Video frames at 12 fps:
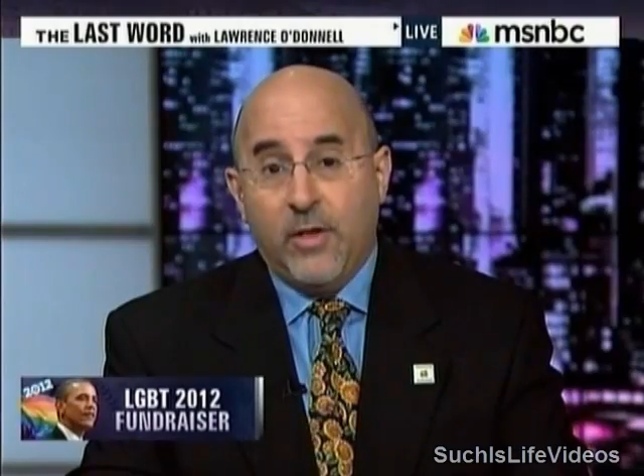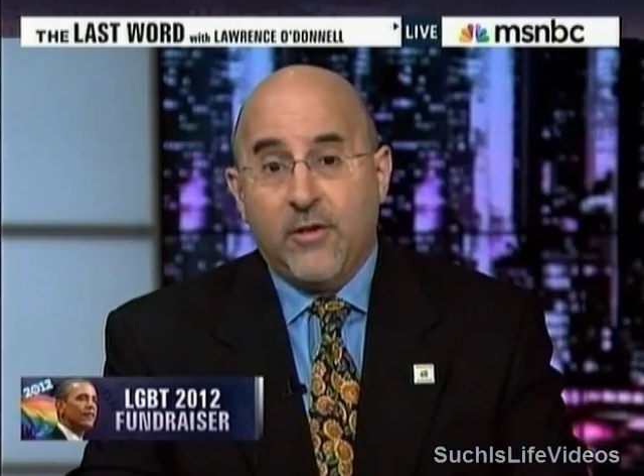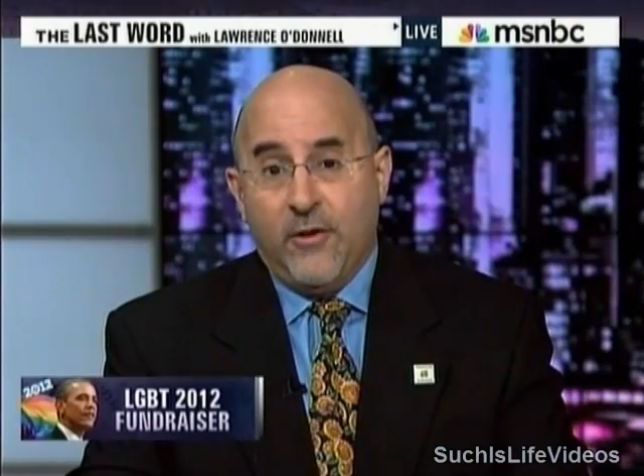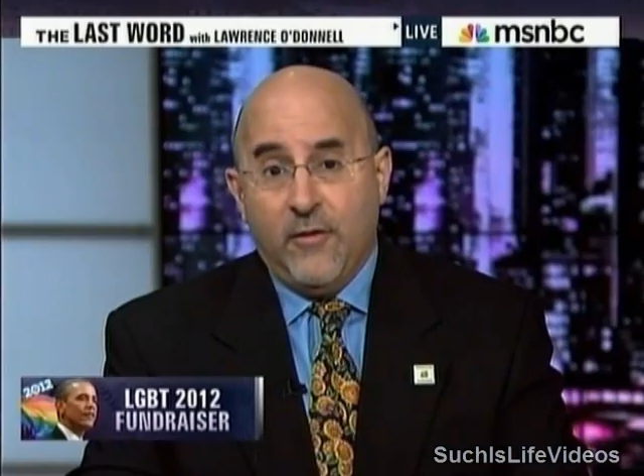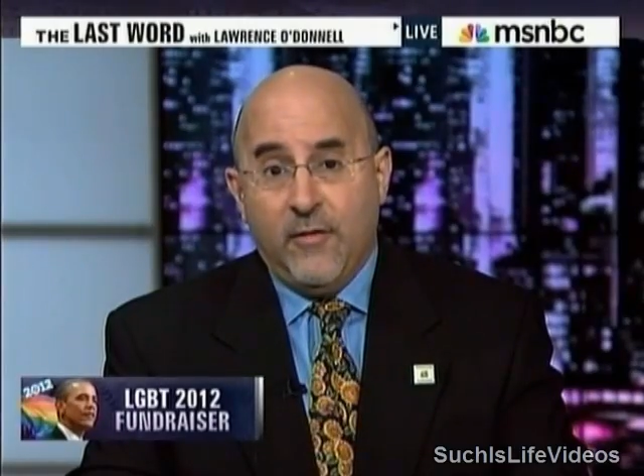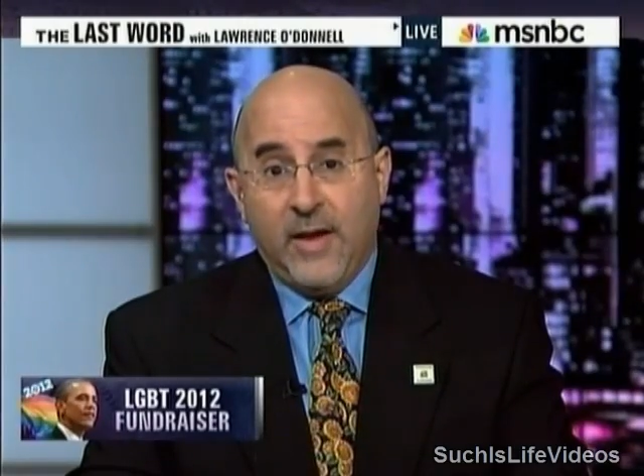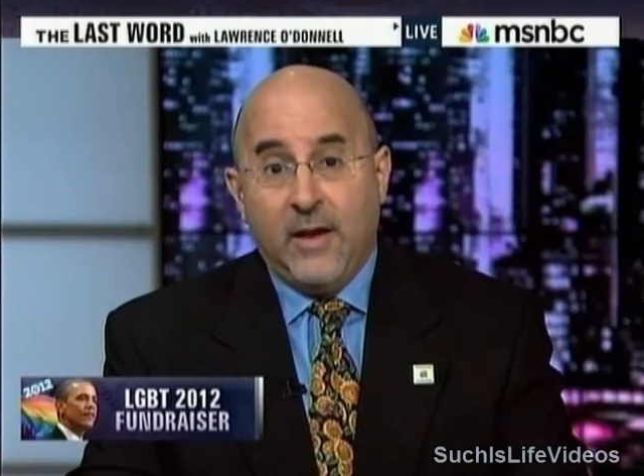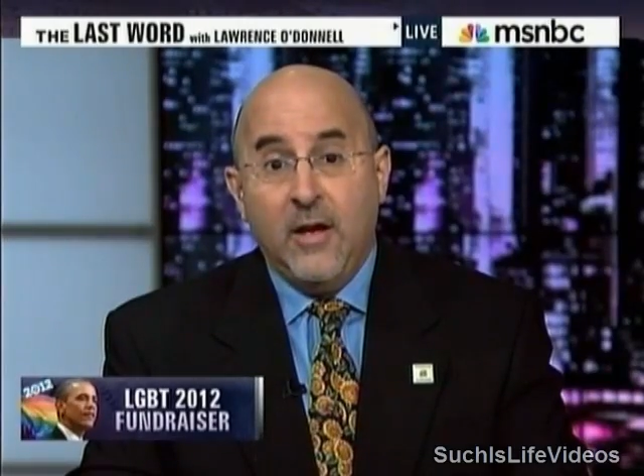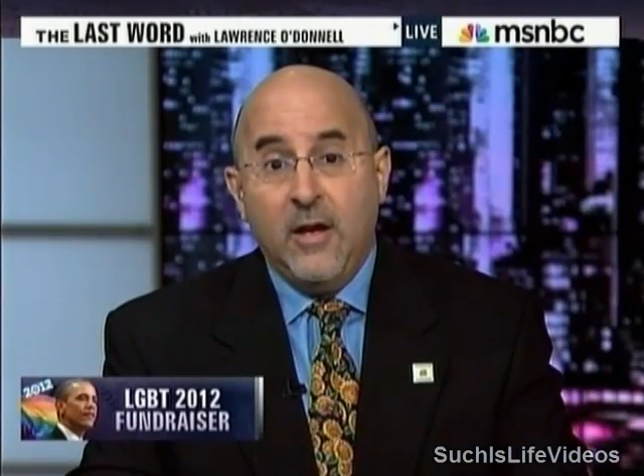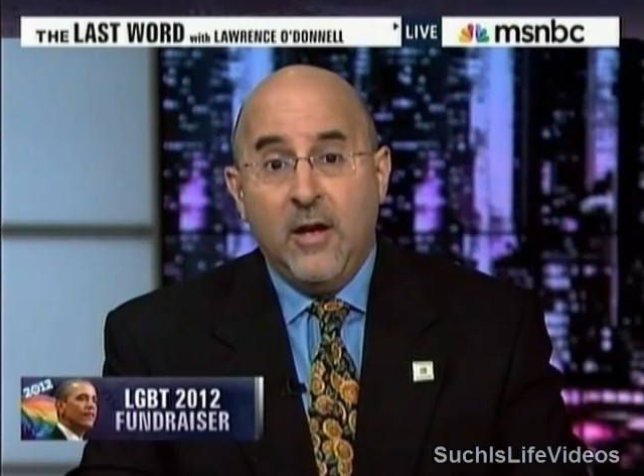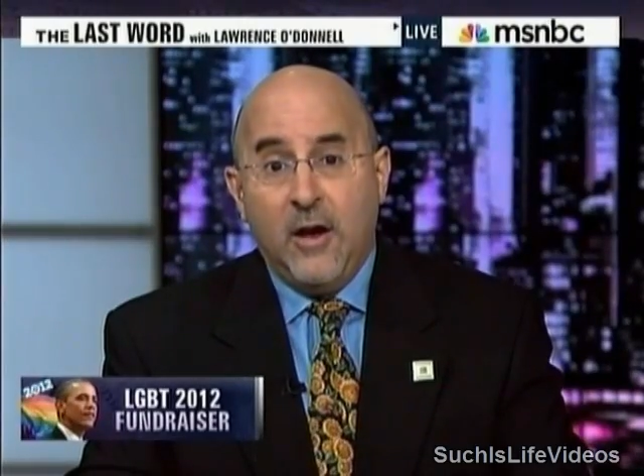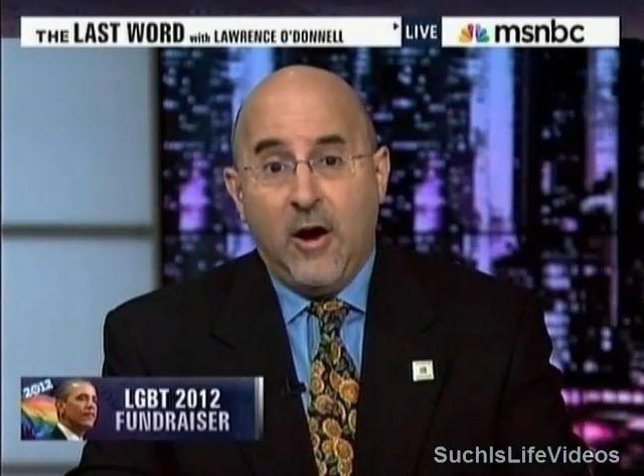serving
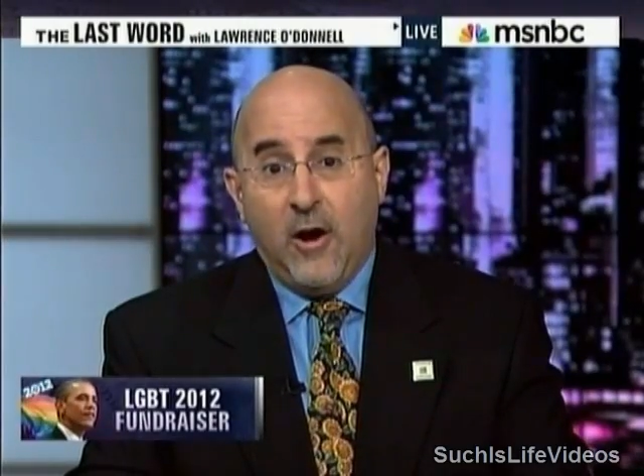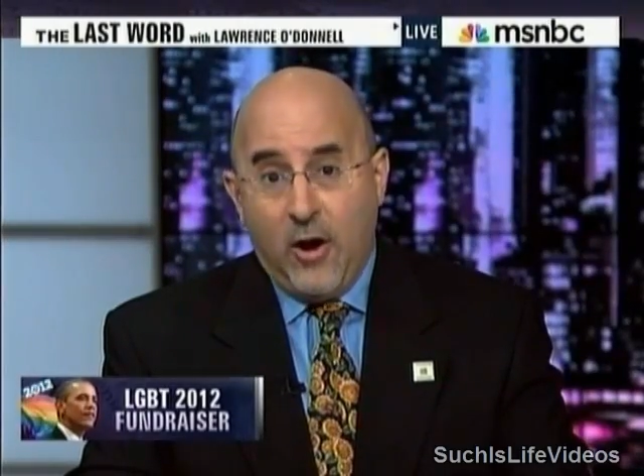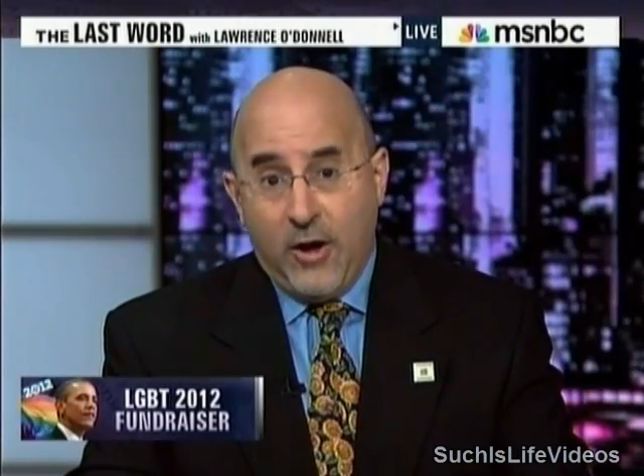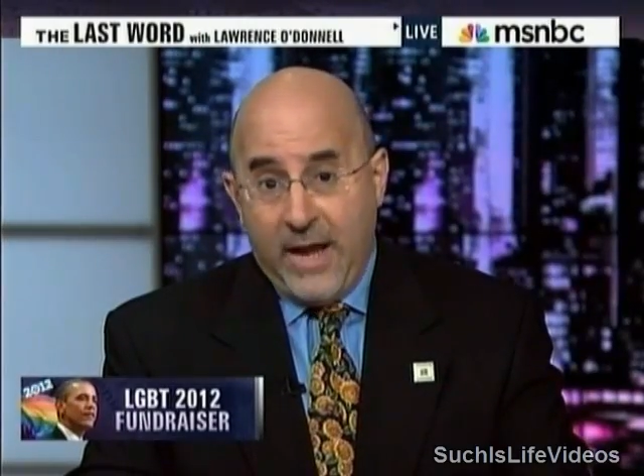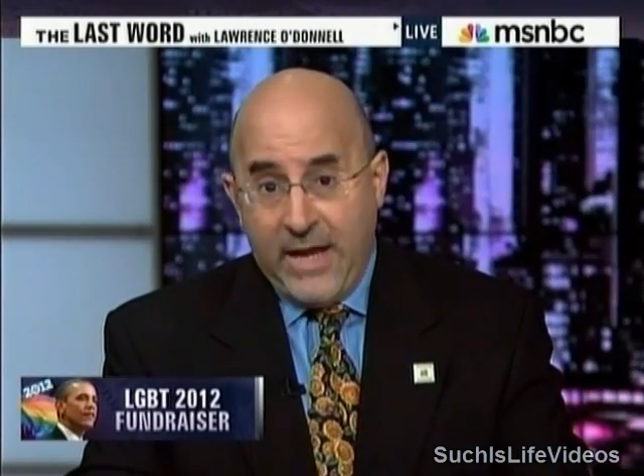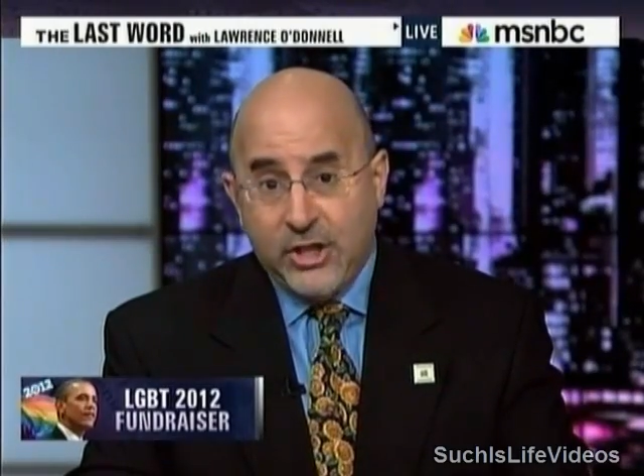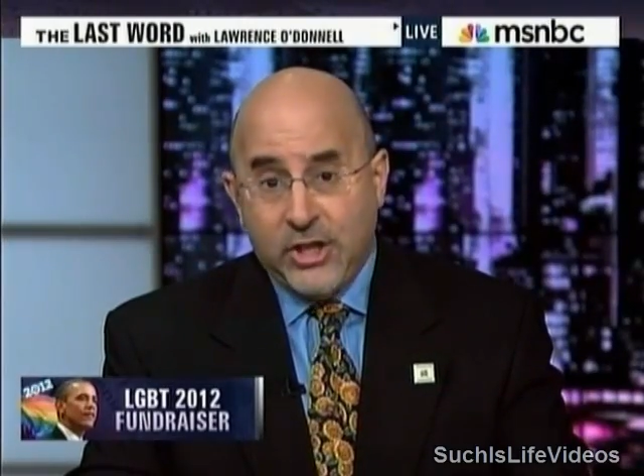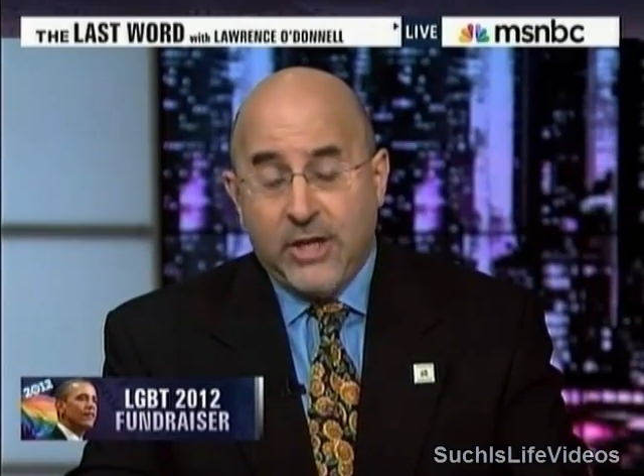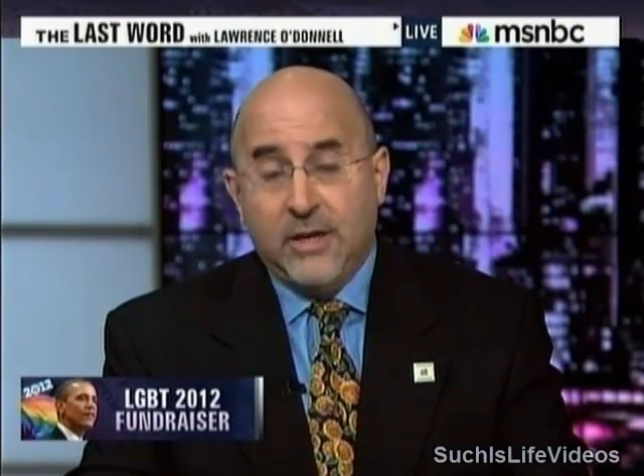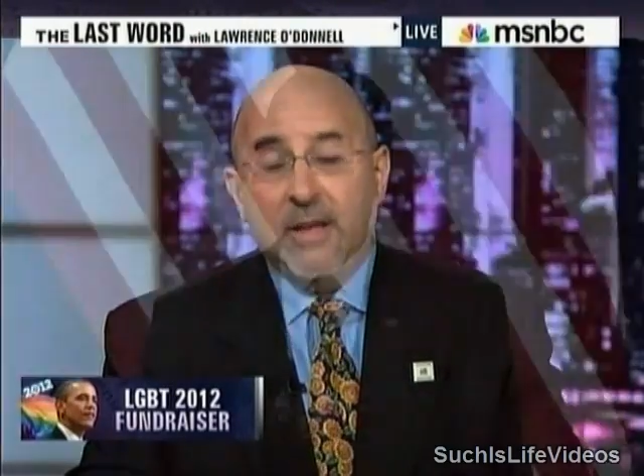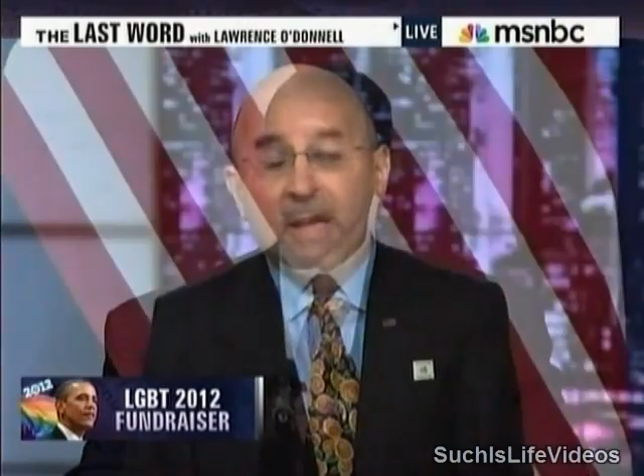our nation.